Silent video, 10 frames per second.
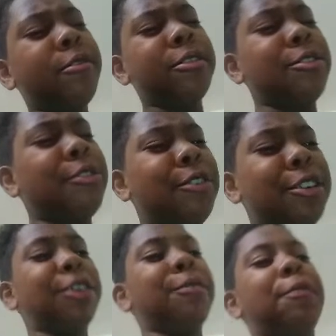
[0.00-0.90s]
So
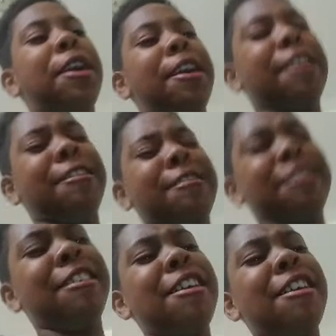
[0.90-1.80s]
good, bacon.
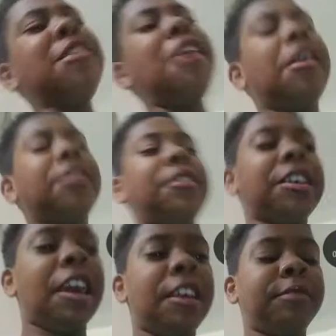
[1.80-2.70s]

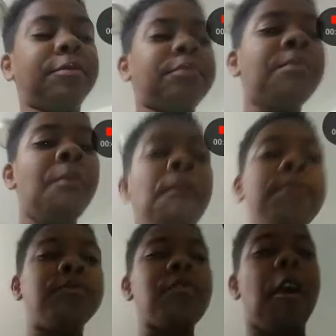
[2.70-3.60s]
And
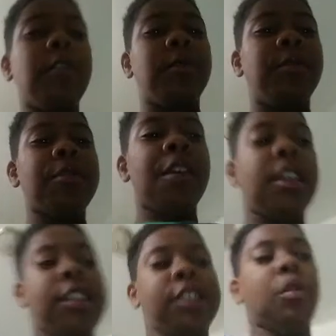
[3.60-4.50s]

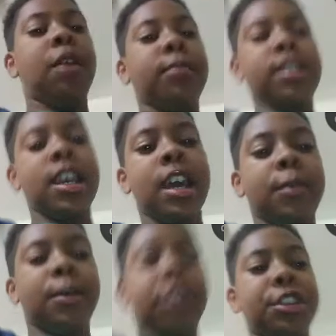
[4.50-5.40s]
this is why I'm sad
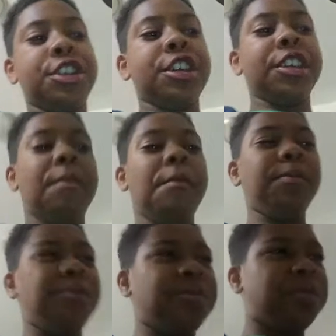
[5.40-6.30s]
about the chicken.
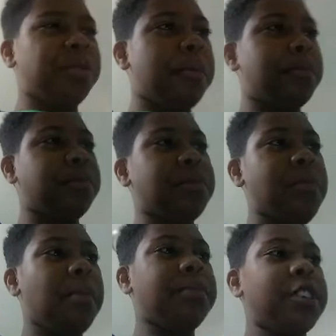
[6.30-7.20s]

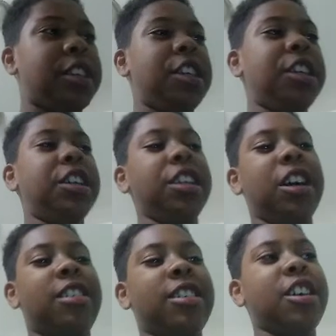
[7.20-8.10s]
Because he could have
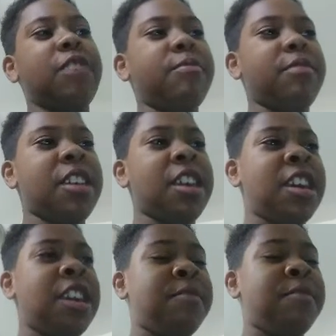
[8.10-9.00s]
gone up
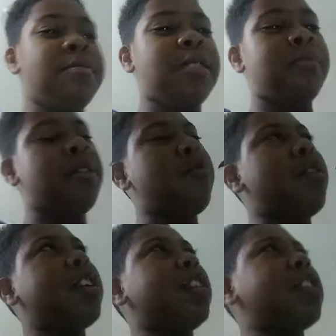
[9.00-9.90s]
and been
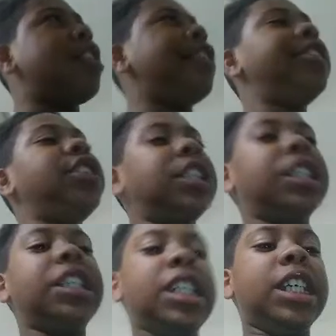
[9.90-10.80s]
one of the
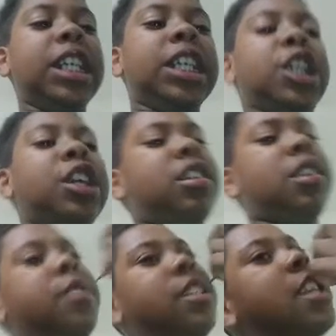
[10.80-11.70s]
chicken
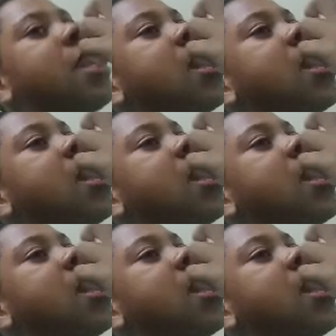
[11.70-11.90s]
armies.